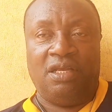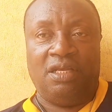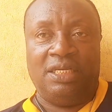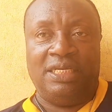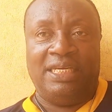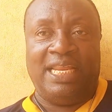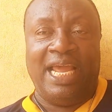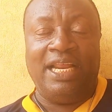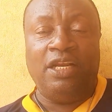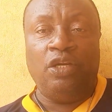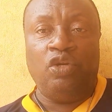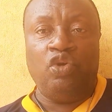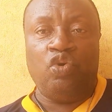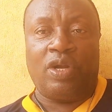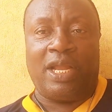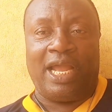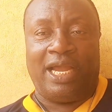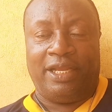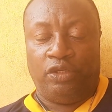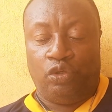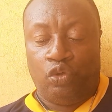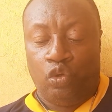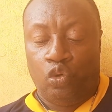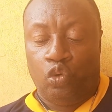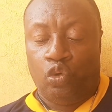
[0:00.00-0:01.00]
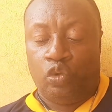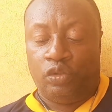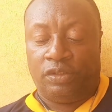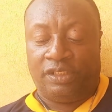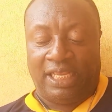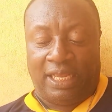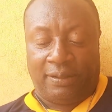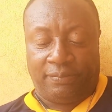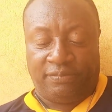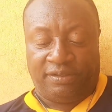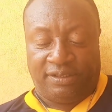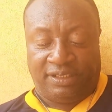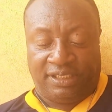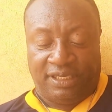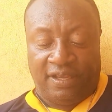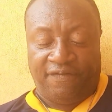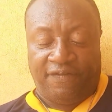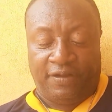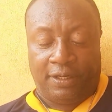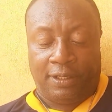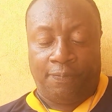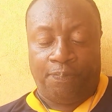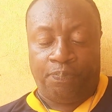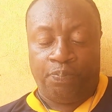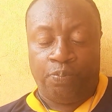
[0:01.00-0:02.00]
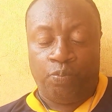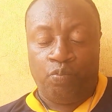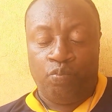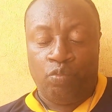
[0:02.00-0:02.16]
then you can use Psalm 7.